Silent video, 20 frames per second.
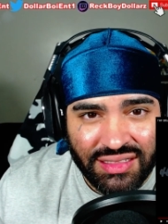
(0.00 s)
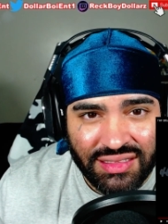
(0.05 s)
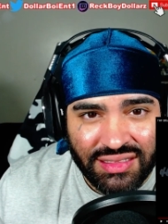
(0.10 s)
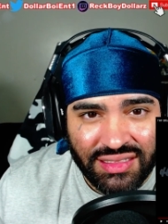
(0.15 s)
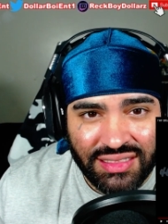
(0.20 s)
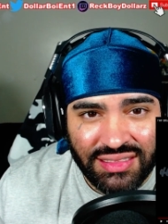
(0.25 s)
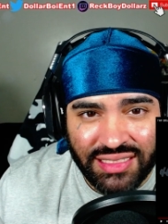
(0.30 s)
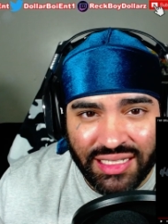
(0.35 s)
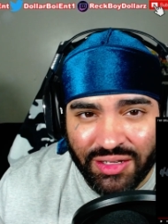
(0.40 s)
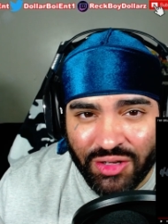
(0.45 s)

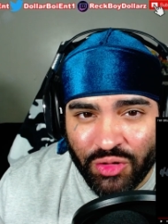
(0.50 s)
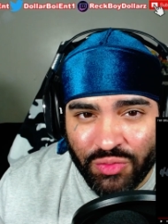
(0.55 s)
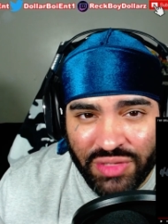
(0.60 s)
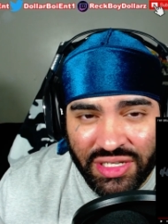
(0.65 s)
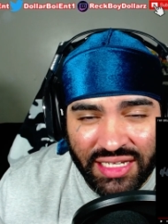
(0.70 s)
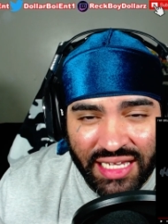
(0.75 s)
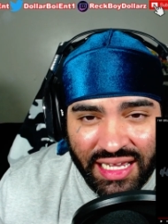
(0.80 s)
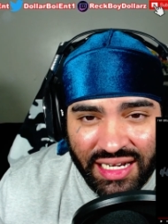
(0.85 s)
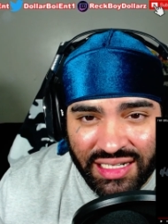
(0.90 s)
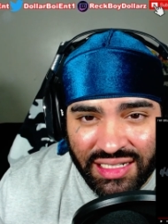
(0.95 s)
He said, homie
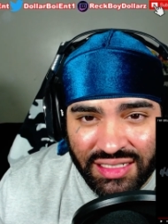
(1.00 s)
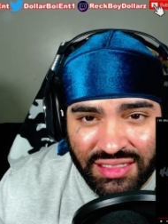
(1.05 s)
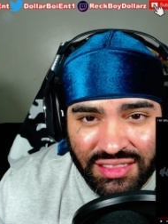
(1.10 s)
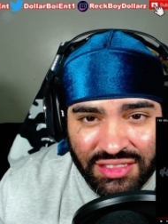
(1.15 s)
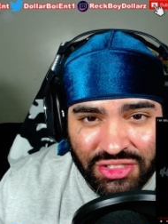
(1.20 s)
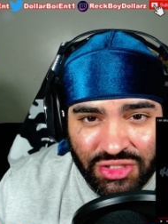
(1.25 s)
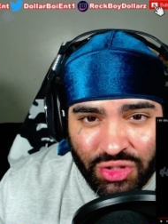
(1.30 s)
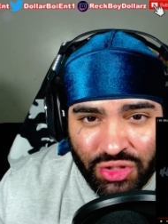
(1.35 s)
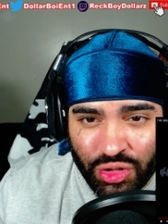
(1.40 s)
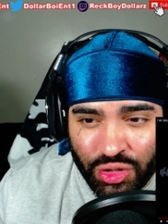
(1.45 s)
got it in the
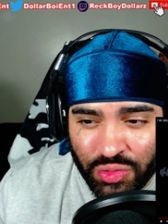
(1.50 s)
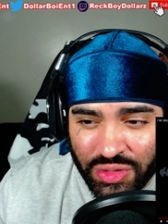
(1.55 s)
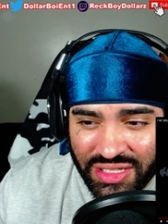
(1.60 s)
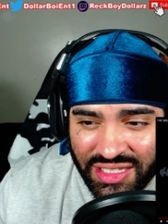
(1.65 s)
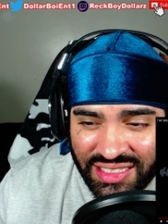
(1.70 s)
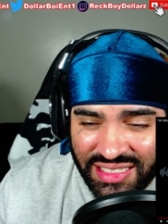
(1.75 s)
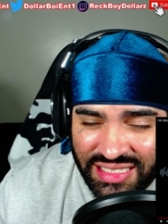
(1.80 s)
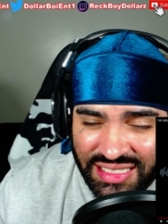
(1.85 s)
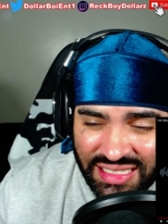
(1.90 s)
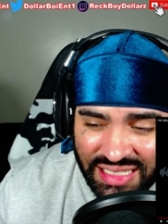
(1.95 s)
store with
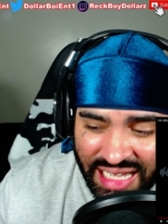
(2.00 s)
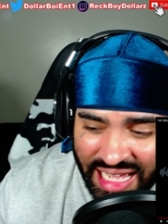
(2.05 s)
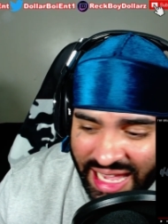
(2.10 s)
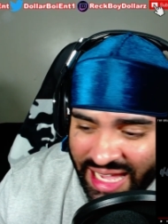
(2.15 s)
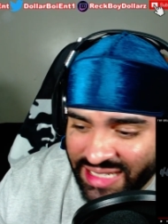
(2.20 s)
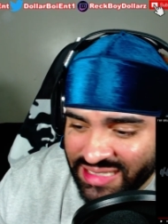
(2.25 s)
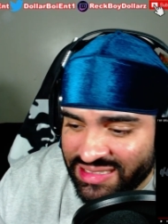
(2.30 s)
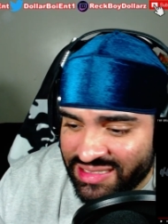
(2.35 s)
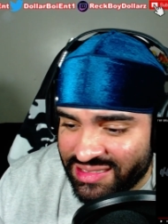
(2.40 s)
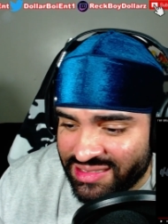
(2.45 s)
the
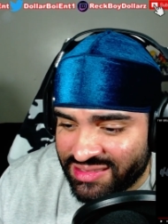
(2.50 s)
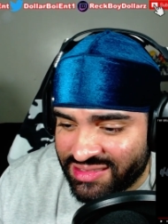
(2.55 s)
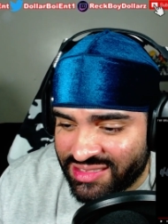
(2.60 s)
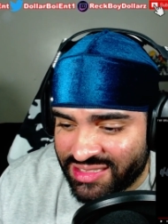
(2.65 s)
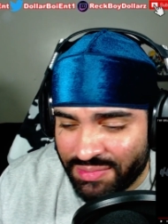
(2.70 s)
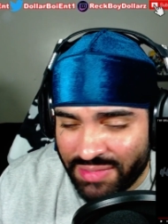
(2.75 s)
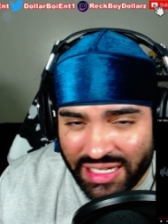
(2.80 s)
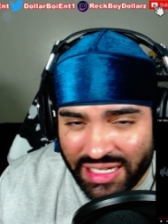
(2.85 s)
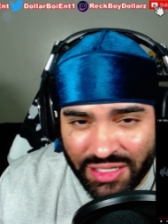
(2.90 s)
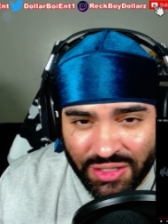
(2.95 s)
snacks, and
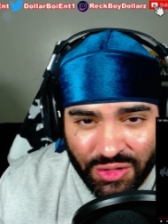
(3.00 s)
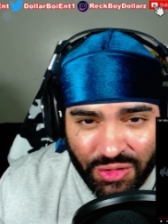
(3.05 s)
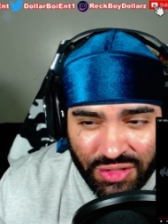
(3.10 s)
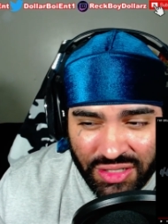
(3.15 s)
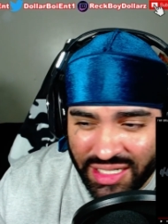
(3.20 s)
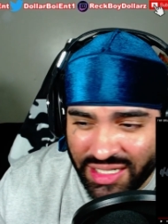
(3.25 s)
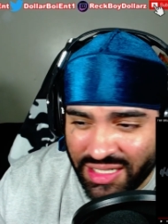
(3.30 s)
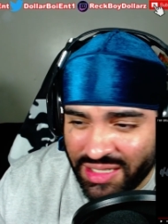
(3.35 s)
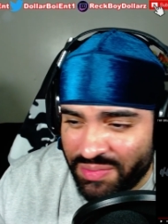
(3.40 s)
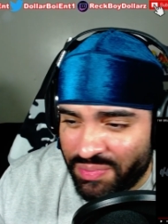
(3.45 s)
somebody caught
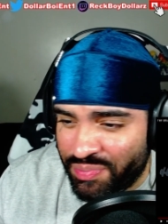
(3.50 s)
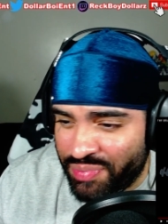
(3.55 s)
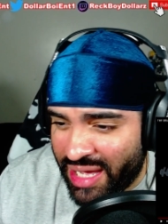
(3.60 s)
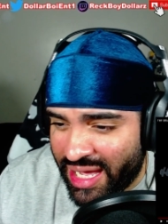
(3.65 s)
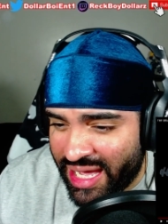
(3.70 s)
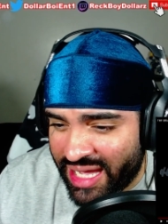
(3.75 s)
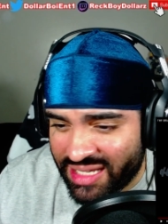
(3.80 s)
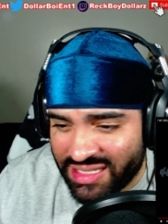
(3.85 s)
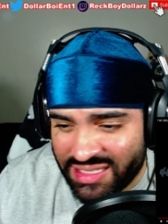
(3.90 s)
it in the back.